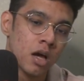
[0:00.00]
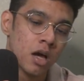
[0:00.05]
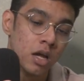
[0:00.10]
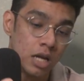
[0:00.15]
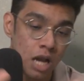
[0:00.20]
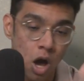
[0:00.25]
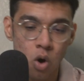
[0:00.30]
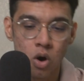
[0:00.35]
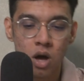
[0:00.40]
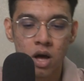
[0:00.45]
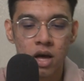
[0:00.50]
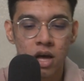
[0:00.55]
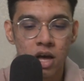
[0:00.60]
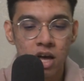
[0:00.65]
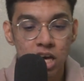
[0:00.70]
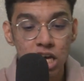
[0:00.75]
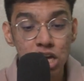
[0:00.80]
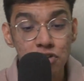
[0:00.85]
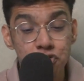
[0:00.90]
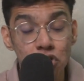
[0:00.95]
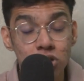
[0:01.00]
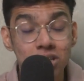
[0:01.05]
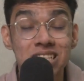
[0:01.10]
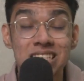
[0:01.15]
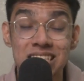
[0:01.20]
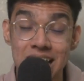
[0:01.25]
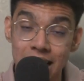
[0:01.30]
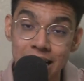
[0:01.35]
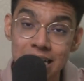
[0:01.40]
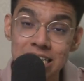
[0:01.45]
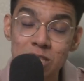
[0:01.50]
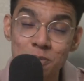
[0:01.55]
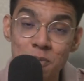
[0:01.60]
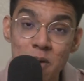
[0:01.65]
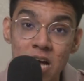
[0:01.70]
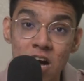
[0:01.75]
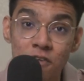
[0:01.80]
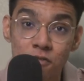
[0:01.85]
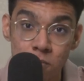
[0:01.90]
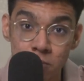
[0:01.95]
Now, if you're the second
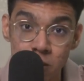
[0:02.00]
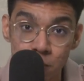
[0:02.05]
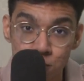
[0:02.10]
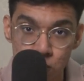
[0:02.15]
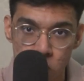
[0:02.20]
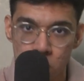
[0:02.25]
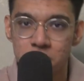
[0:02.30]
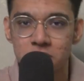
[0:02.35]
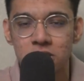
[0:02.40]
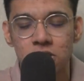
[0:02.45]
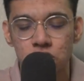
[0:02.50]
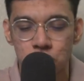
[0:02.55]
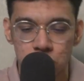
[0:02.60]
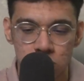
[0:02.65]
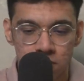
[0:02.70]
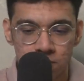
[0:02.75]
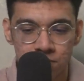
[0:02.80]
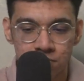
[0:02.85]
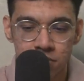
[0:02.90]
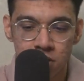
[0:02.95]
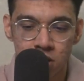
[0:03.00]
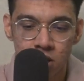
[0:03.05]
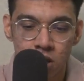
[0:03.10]
speaker from the proposition,